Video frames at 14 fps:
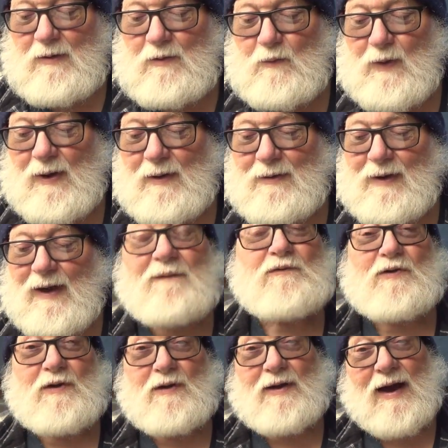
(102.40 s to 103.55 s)
Well, I've
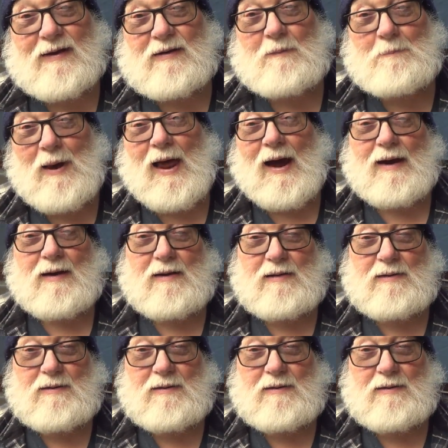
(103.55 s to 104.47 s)
still got the block.